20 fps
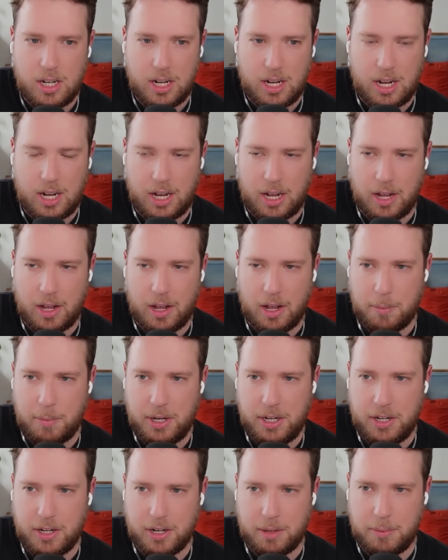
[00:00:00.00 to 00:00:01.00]
I
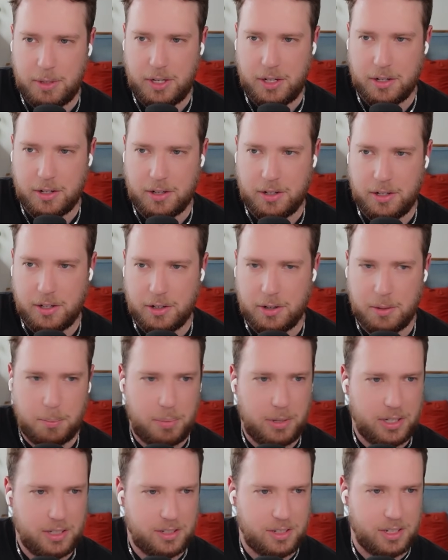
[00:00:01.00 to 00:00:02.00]
mean, you're in
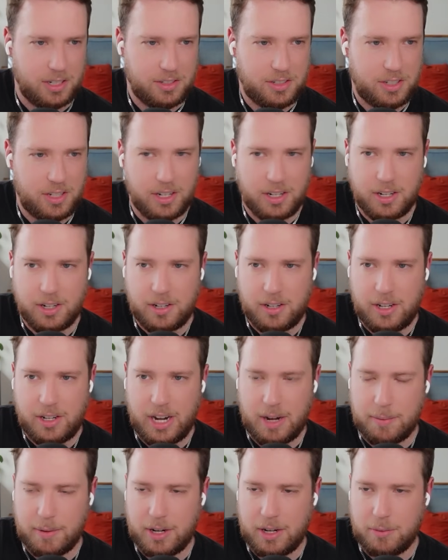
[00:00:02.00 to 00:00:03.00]
business here,
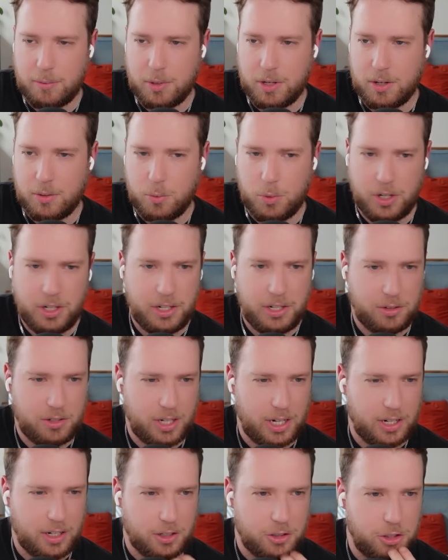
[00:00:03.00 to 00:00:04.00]
Cameron. Where do you
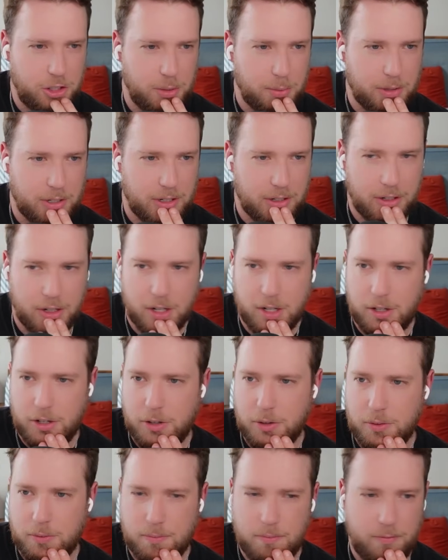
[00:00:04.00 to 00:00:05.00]
stand on Chuba? Are
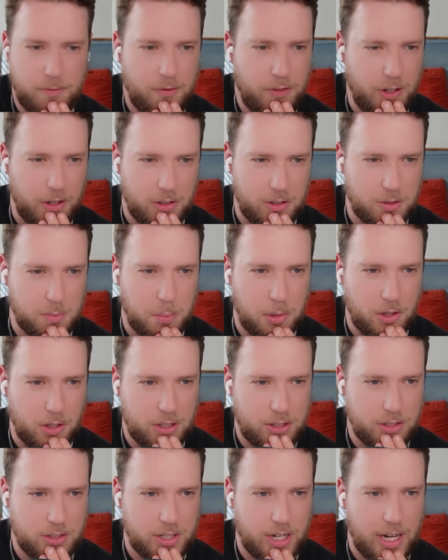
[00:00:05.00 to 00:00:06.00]
you feeling as
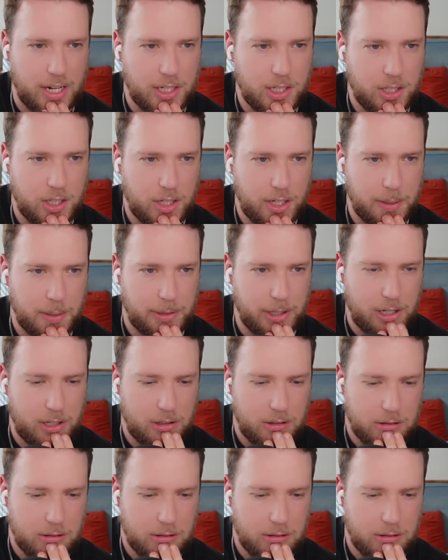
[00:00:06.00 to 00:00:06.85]
bullish as Ty is on him at all?